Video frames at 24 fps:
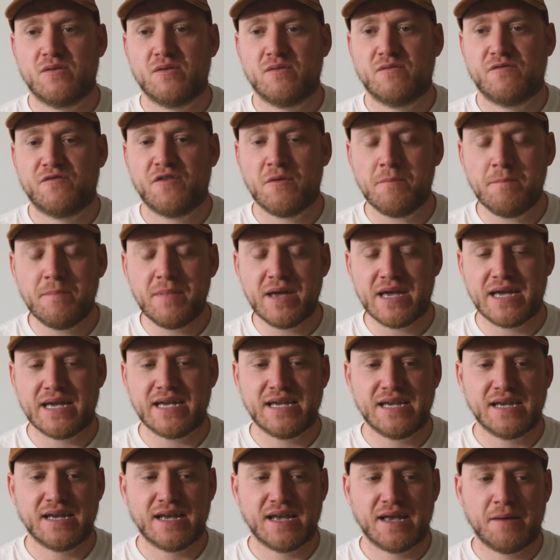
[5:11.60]
for
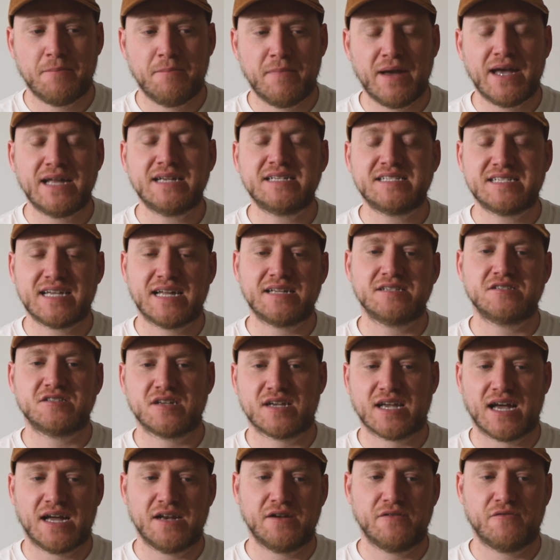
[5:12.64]
me, it made sense
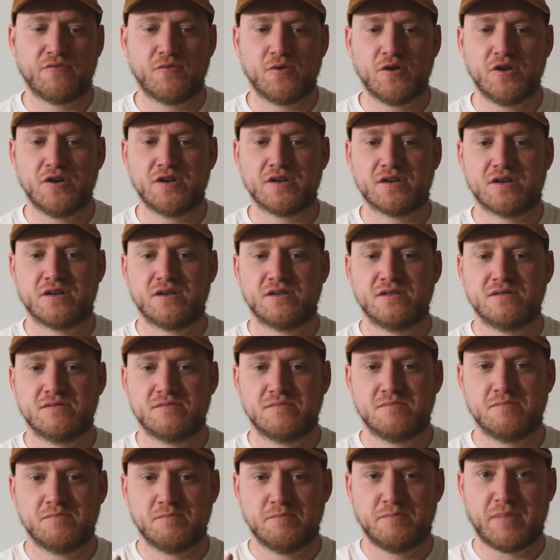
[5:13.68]
to kind of work
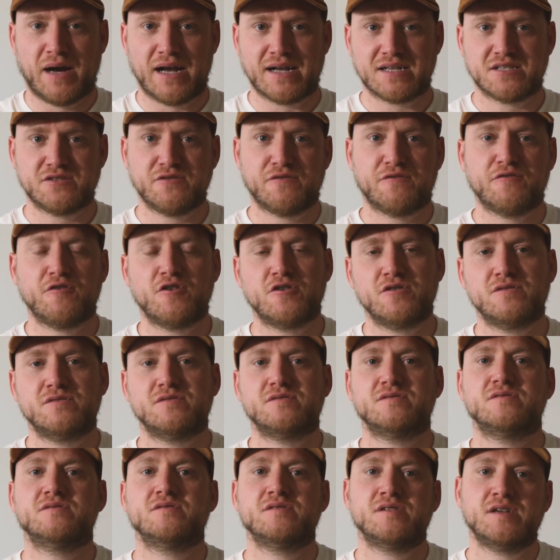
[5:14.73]
back to front,
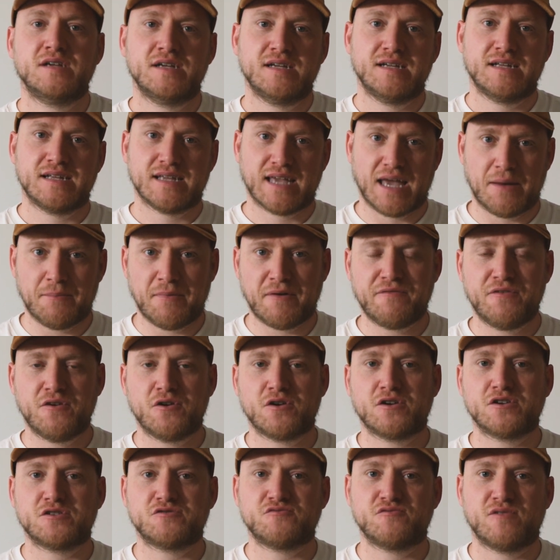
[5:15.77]
get my
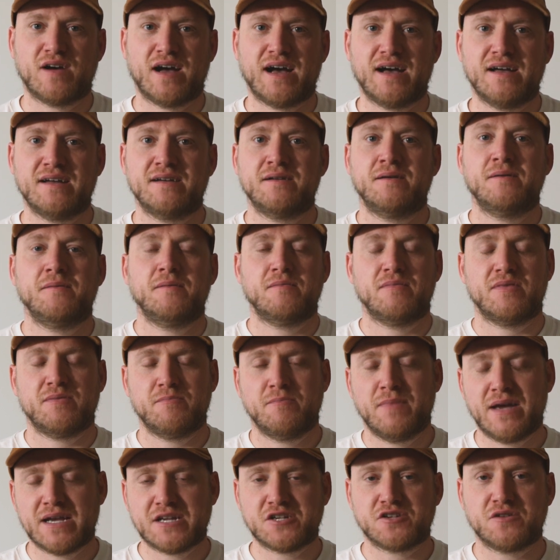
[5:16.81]
focus right,
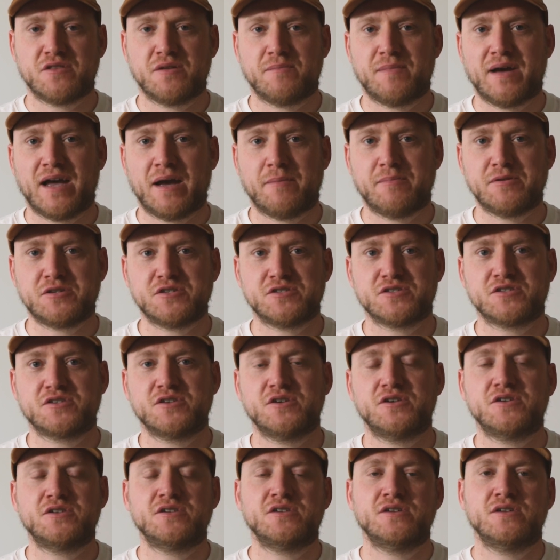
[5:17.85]
make sure that my aperture's
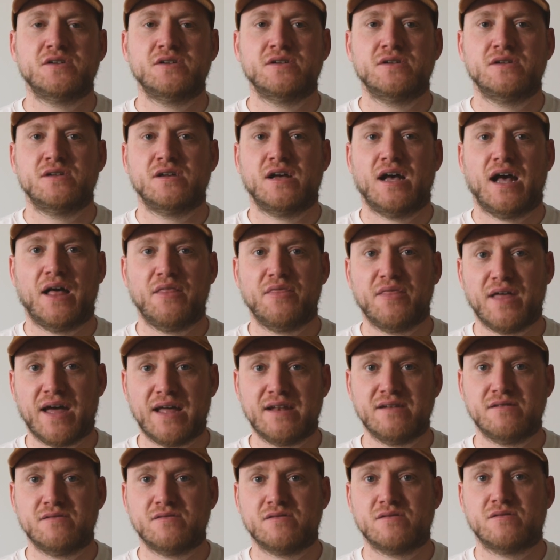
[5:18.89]
good, and
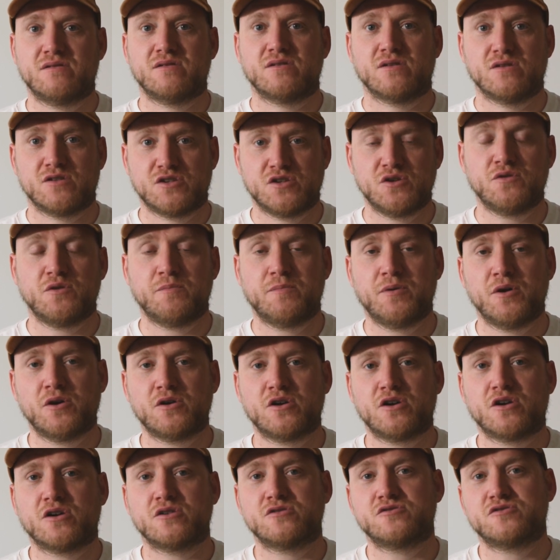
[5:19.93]
then do the
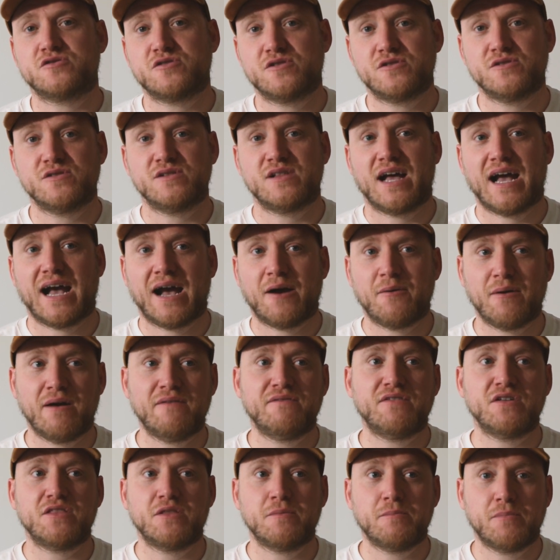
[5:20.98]
bokeh control.
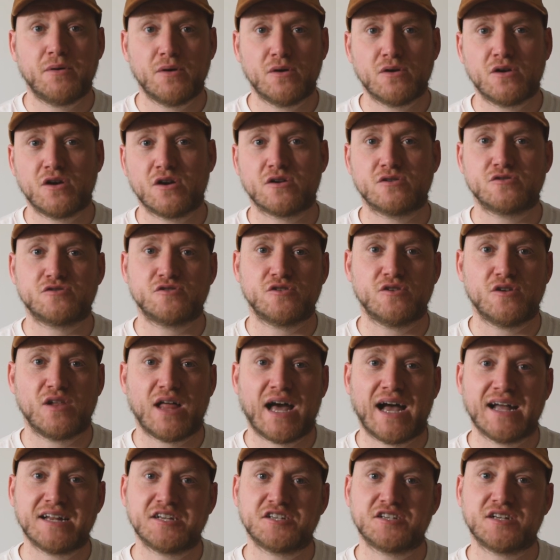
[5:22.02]
However, the bokeh control
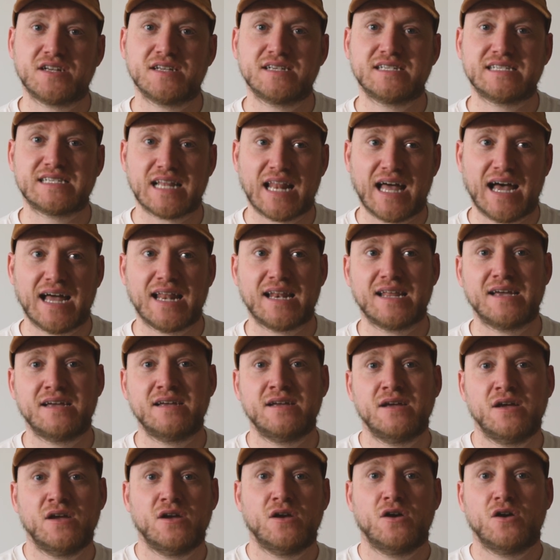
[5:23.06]
actually slightly
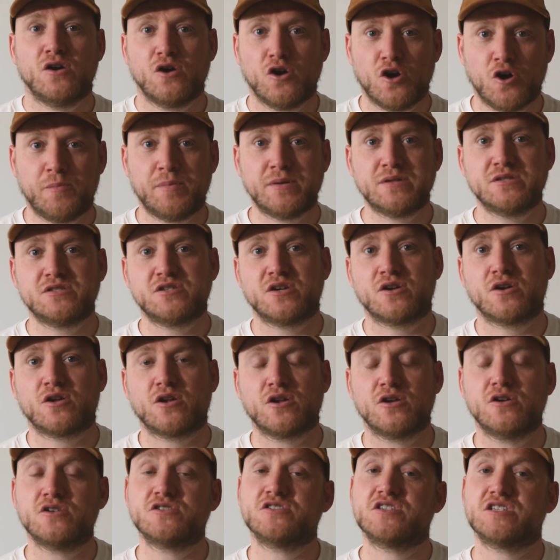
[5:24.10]
opens and
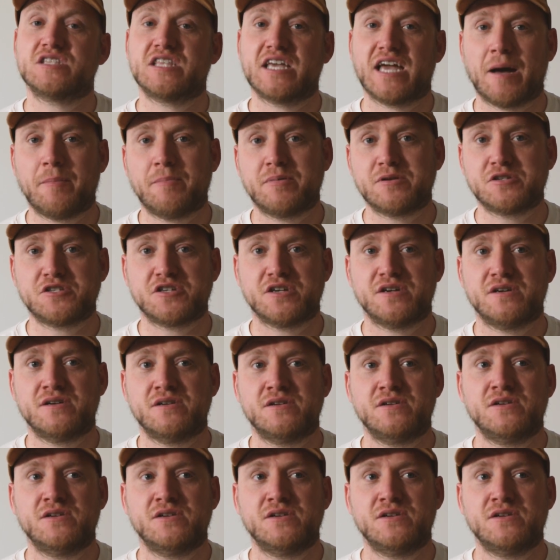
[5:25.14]
closes the aperture.